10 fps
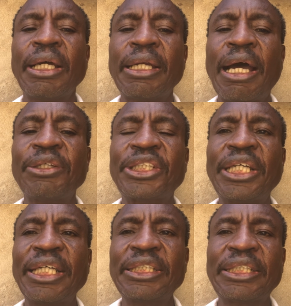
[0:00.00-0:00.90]
Now, she
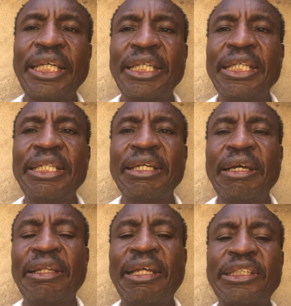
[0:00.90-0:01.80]
has said
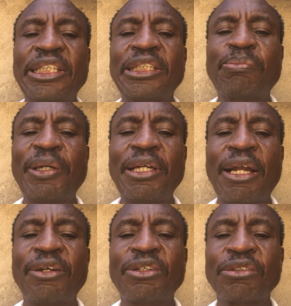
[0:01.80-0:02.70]
that she spent a
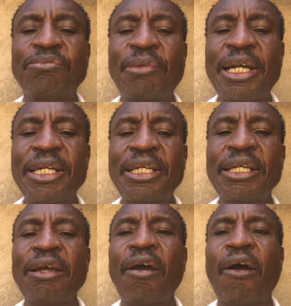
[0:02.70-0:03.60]
lot of money
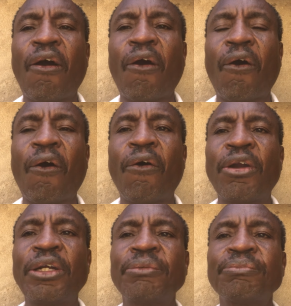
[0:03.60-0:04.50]

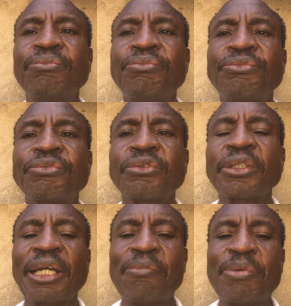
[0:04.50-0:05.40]
on
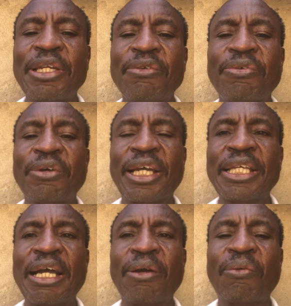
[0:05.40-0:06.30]
campaigning for
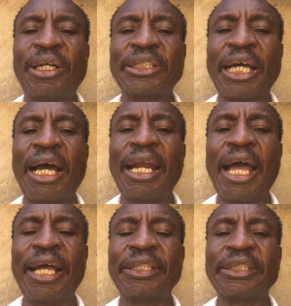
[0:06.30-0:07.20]
Kenya Kwanza
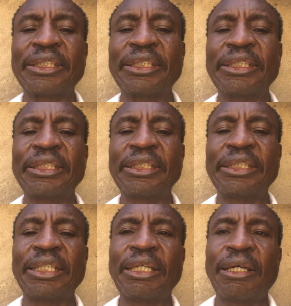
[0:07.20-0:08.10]
Alliance.
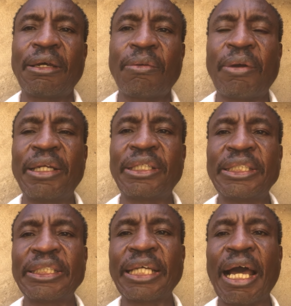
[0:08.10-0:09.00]
Well,
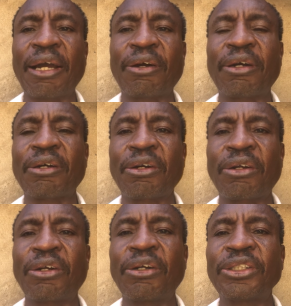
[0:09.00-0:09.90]
this is her
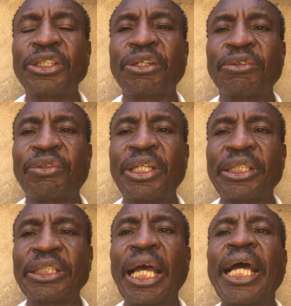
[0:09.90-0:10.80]
chronological
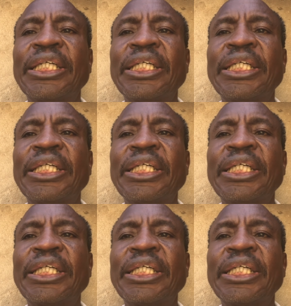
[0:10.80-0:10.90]
things.